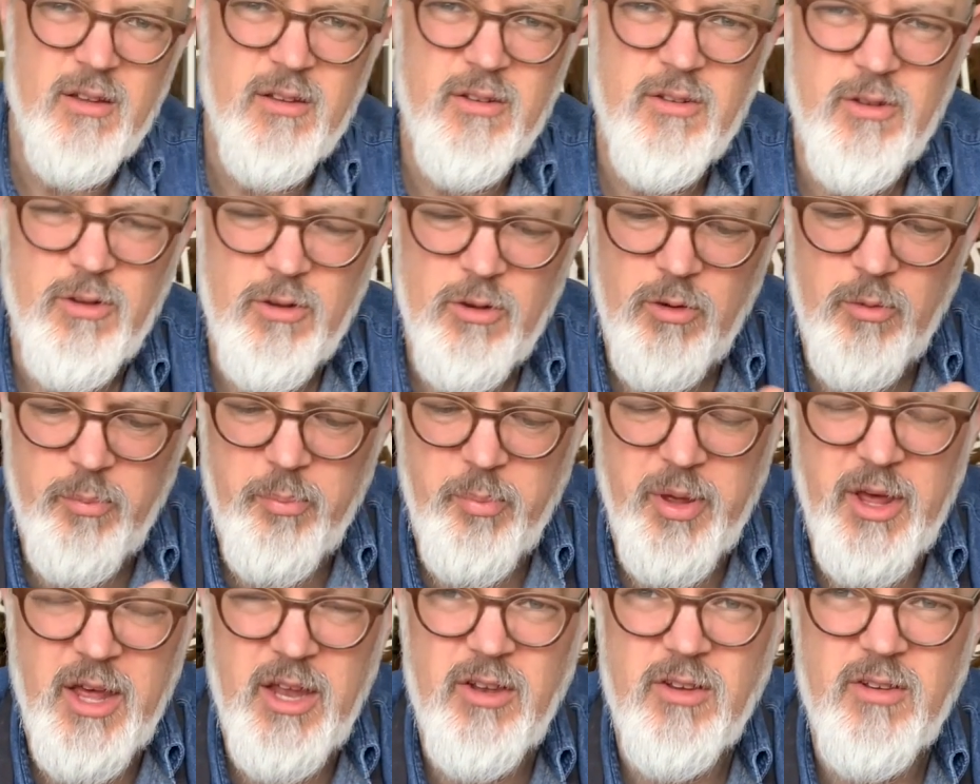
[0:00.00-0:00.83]
to
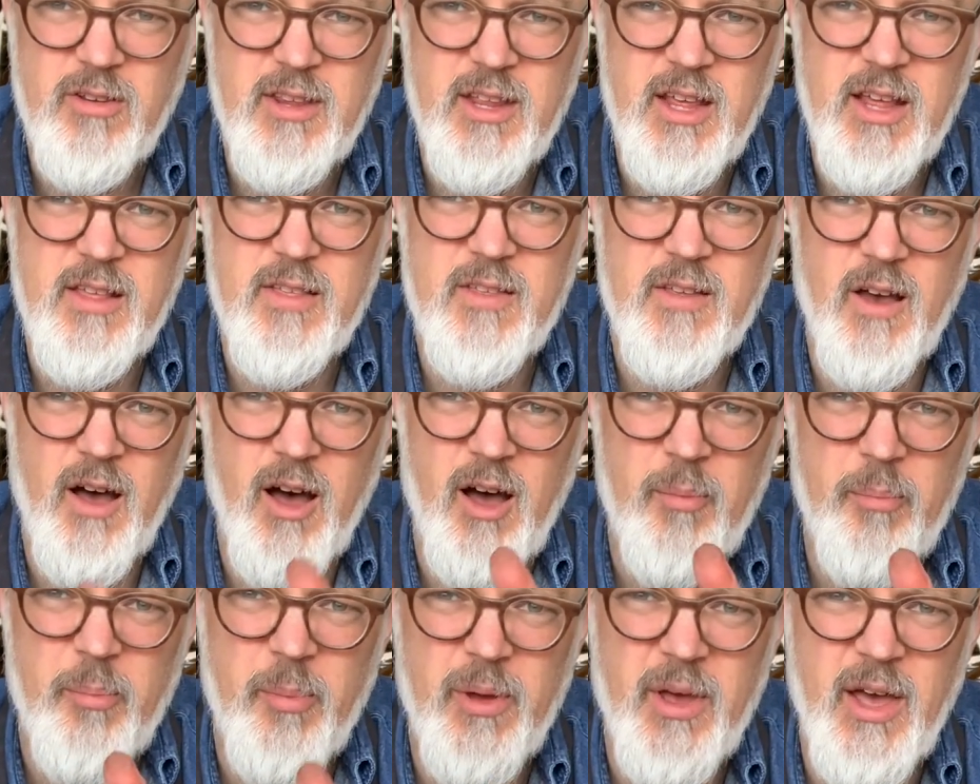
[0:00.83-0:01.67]
pinch this
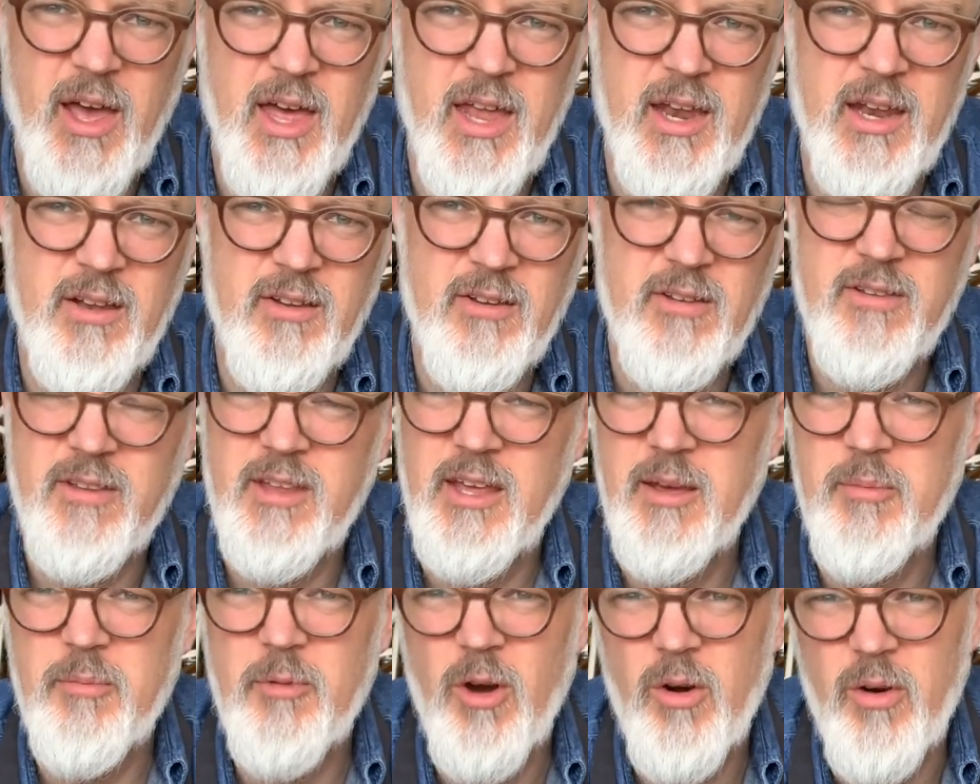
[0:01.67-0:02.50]
up and just
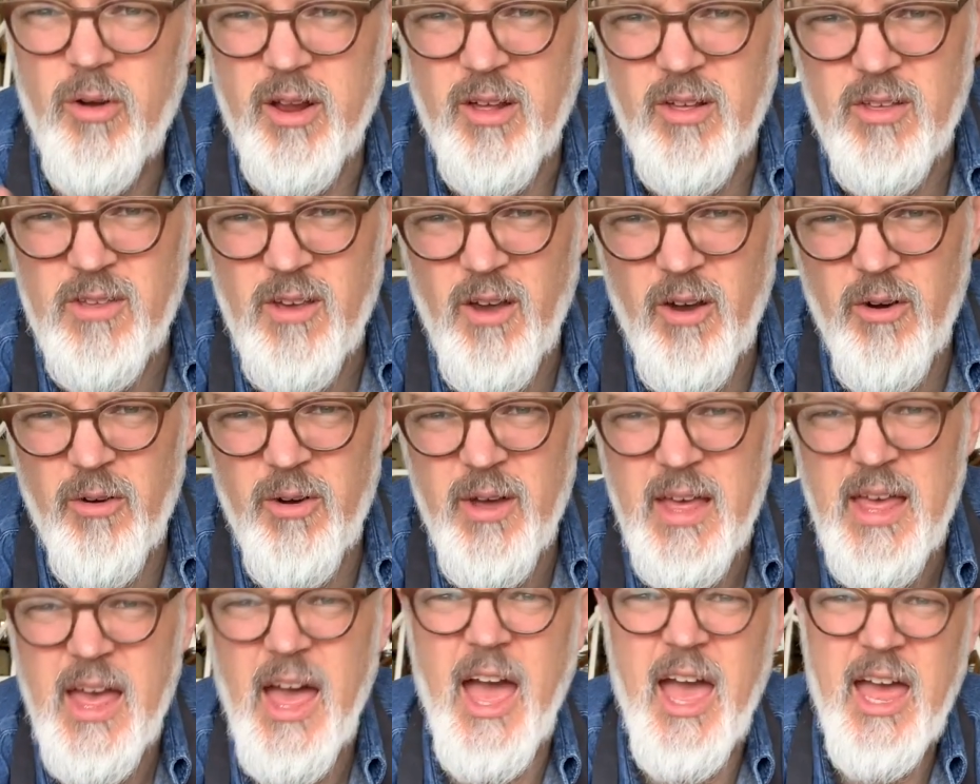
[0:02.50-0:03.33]
keep going. So
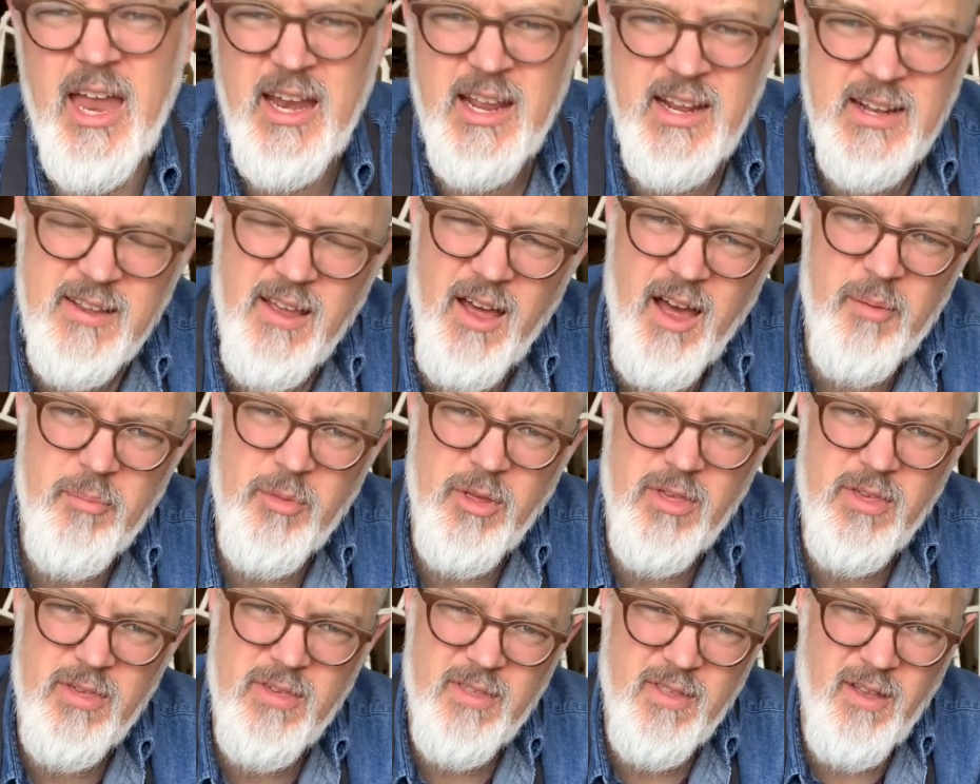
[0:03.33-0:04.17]
anytime
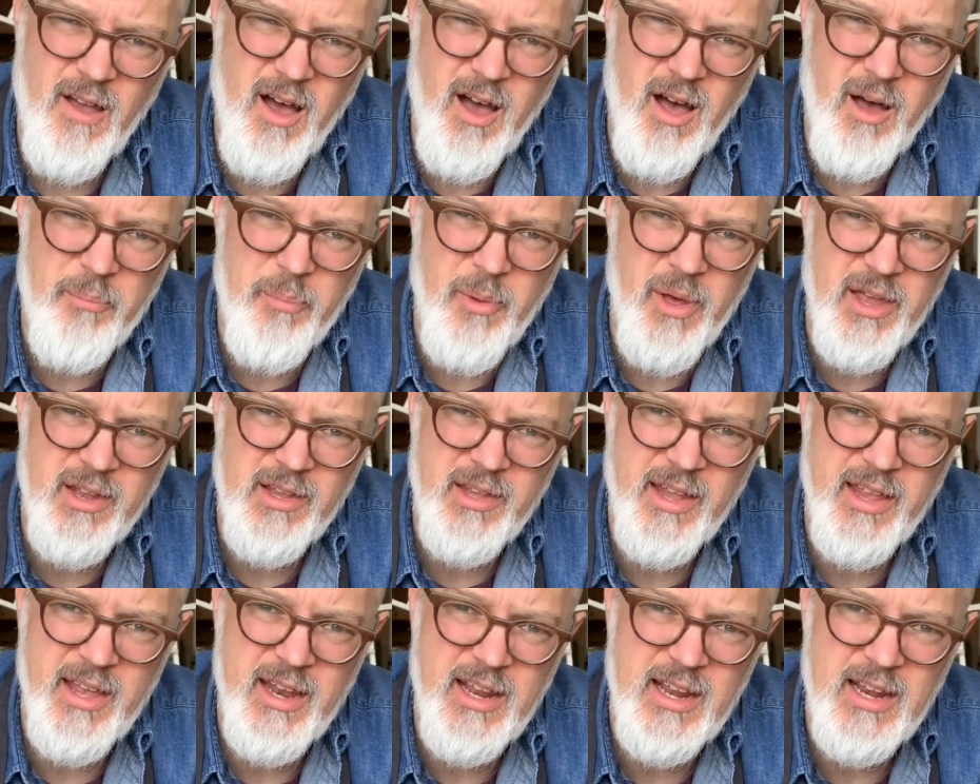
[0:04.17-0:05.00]
you stop
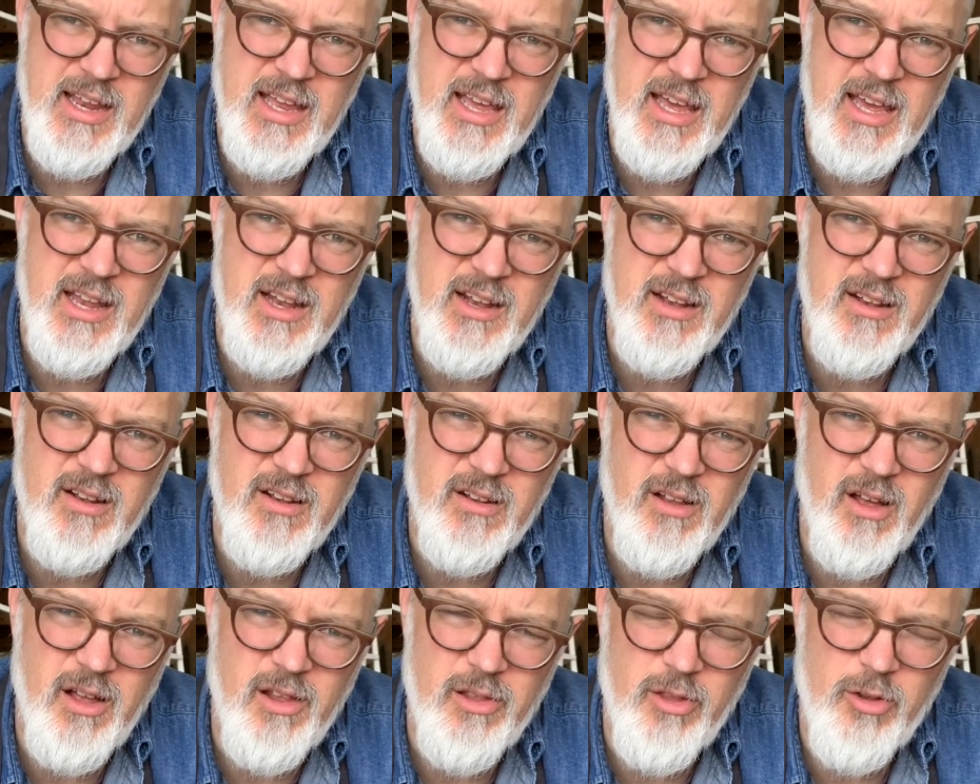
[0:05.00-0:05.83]
and let it get
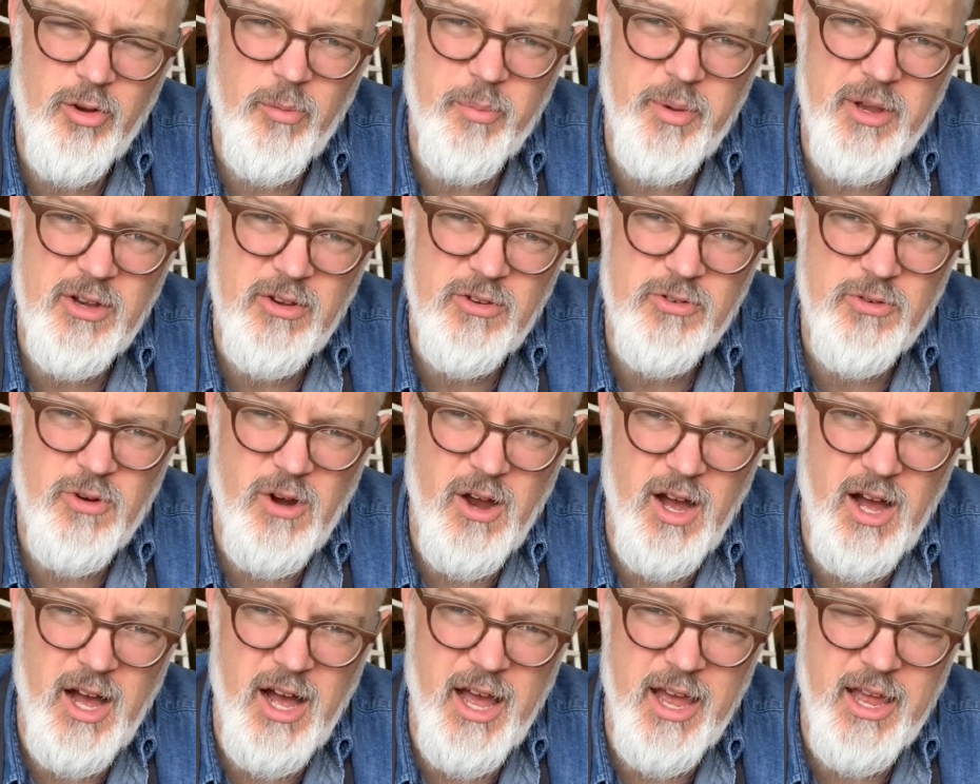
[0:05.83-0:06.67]
a little bit
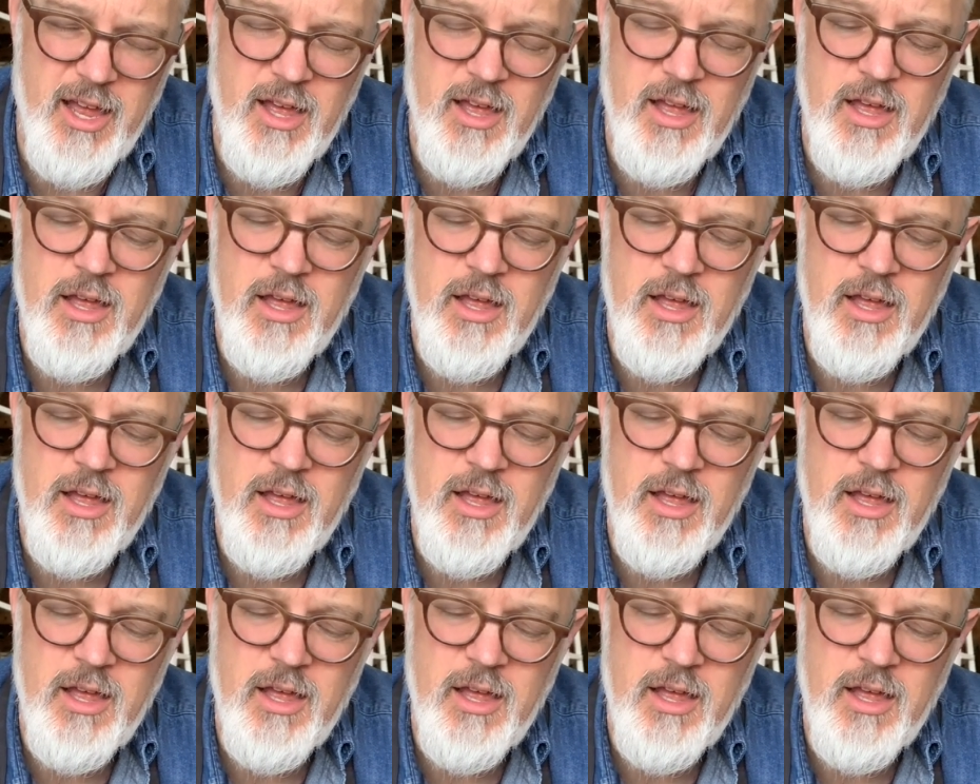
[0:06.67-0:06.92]
dry,